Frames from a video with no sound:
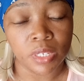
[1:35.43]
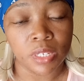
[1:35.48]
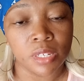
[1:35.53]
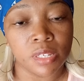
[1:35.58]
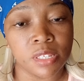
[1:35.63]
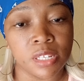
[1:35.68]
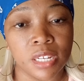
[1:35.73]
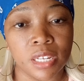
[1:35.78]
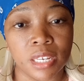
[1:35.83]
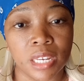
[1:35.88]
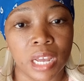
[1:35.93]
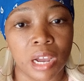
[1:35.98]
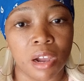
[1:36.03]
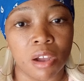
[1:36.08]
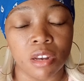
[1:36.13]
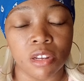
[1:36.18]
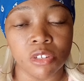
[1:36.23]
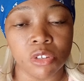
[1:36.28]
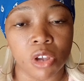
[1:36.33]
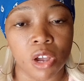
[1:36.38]
See,
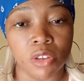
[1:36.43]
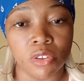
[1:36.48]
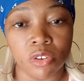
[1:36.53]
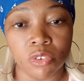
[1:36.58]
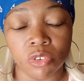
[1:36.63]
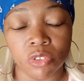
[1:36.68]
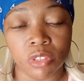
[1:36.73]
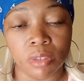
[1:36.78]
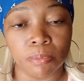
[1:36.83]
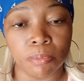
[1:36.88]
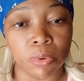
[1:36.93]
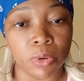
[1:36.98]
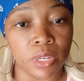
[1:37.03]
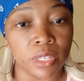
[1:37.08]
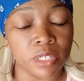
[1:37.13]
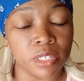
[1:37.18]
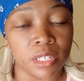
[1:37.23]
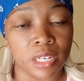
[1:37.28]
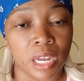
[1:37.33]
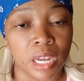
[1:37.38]
now it has gotten to the
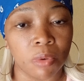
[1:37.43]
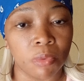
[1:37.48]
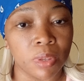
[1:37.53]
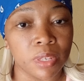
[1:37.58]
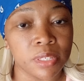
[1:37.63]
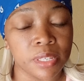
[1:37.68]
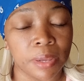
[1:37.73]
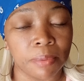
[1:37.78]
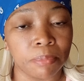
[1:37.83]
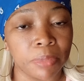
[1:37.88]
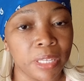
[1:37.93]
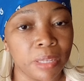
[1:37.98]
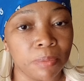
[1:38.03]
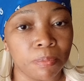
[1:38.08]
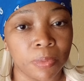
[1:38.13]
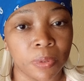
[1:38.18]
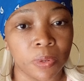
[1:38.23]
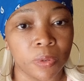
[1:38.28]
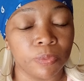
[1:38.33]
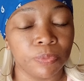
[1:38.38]
point now where some
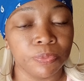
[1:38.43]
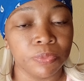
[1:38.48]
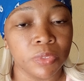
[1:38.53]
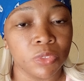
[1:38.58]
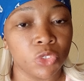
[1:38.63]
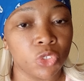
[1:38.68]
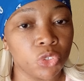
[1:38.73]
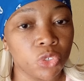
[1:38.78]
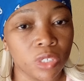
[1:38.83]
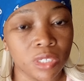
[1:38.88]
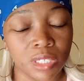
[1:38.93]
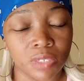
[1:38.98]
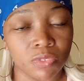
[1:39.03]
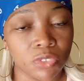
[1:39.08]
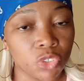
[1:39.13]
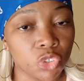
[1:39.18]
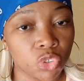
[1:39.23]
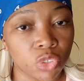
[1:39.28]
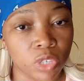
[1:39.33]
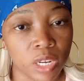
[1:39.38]
people do not
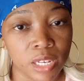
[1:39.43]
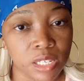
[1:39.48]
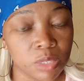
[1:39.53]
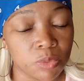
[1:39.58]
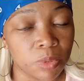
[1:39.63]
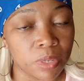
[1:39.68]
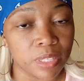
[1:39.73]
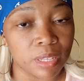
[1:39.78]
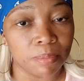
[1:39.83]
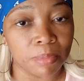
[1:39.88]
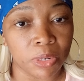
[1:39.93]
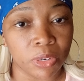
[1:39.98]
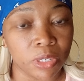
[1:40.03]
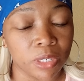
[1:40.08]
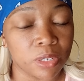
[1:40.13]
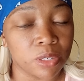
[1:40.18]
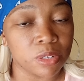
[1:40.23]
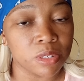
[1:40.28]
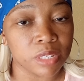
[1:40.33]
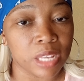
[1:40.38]
even trust whether
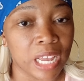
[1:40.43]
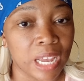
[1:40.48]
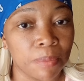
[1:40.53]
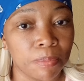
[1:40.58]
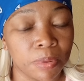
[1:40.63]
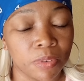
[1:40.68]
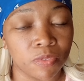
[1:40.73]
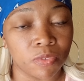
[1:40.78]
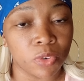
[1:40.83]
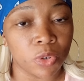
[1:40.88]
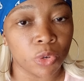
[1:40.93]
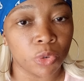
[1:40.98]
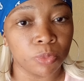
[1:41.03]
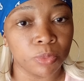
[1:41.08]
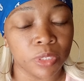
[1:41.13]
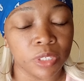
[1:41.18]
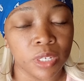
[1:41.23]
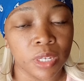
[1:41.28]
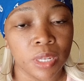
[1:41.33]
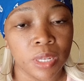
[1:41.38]
miracles are
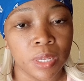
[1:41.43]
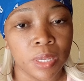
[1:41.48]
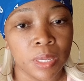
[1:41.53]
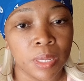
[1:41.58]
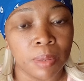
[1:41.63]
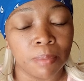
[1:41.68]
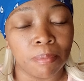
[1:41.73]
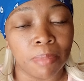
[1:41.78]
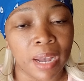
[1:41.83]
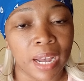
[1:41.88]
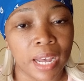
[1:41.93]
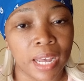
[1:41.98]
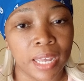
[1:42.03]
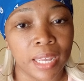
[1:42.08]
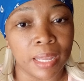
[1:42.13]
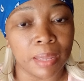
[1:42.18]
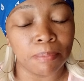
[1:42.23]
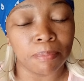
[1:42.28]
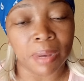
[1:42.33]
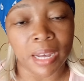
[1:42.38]
performed
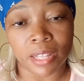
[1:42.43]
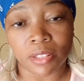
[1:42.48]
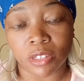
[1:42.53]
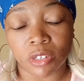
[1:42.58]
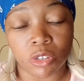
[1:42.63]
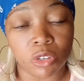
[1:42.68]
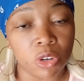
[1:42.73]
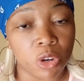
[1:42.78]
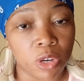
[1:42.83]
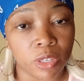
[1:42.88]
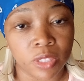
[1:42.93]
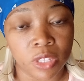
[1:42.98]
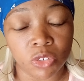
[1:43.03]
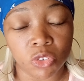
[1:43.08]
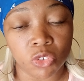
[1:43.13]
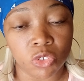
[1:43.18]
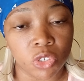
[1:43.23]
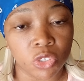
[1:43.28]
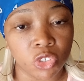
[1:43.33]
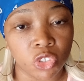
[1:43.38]
by the Lord. They
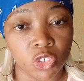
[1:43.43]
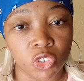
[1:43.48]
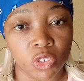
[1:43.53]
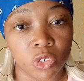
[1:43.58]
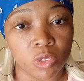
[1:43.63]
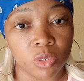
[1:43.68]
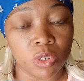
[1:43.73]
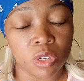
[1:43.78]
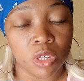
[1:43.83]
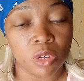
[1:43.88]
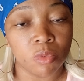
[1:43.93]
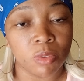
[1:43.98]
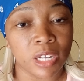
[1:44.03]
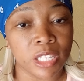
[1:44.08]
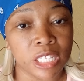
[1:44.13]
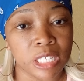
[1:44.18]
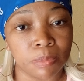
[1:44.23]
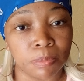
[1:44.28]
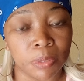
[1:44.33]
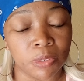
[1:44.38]
do not know
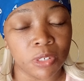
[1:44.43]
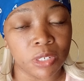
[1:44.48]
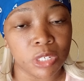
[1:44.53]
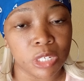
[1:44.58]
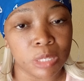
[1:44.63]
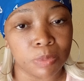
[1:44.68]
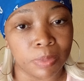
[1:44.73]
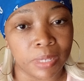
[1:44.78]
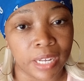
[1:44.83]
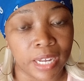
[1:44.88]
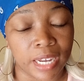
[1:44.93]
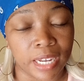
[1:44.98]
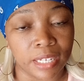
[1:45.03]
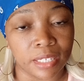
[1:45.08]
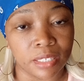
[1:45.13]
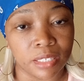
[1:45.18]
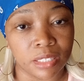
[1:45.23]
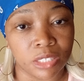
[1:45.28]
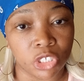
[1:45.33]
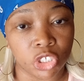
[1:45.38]
what spirit is
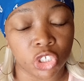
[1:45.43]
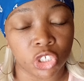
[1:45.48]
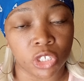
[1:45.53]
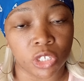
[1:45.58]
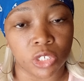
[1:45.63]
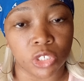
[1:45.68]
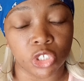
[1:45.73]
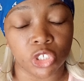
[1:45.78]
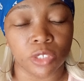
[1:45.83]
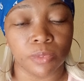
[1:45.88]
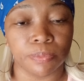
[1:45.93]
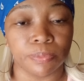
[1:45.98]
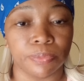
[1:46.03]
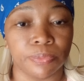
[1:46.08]
behind the church.